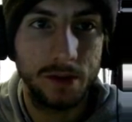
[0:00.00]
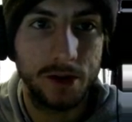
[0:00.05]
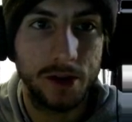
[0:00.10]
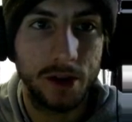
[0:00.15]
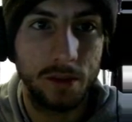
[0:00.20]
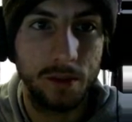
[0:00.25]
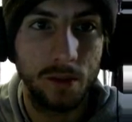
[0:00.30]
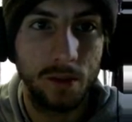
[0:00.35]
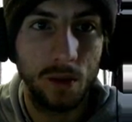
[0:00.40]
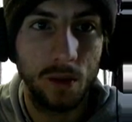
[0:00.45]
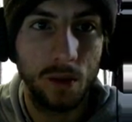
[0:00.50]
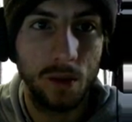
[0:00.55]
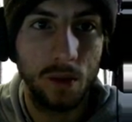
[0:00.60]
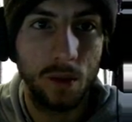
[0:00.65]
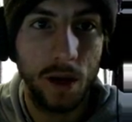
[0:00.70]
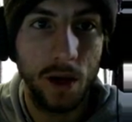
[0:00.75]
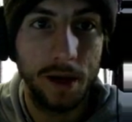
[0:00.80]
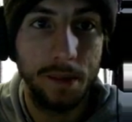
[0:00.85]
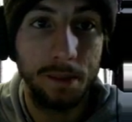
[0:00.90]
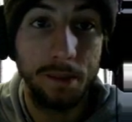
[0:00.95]
drop
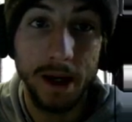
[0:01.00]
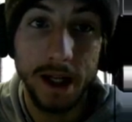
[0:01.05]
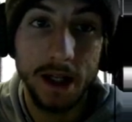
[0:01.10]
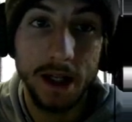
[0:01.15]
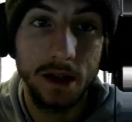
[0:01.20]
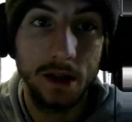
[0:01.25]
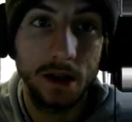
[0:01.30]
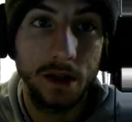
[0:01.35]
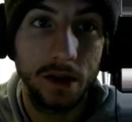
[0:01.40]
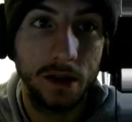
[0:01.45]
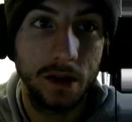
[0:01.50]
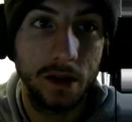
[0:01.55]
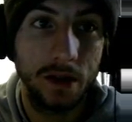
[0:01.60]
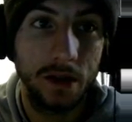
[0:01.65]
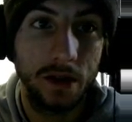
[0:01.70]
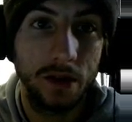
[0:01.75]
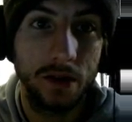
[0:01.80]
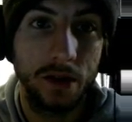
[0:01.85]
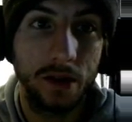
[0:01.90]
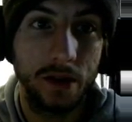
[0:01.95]
1B,
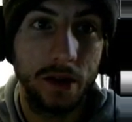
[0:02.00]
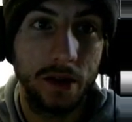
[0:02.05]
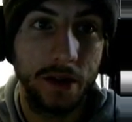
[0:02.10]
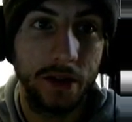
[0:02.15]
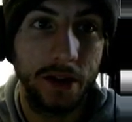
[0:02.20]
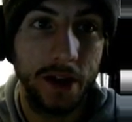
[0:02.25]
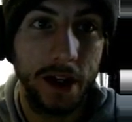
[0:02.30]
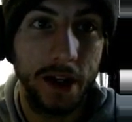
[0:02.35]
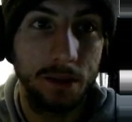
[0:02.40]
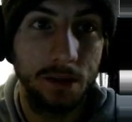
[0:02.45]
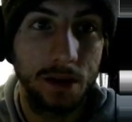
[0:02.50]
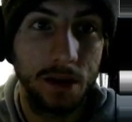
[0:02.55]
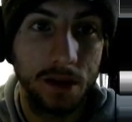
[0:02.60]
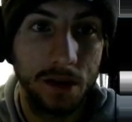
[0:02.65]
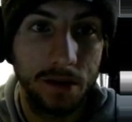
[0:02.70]
sort of the same.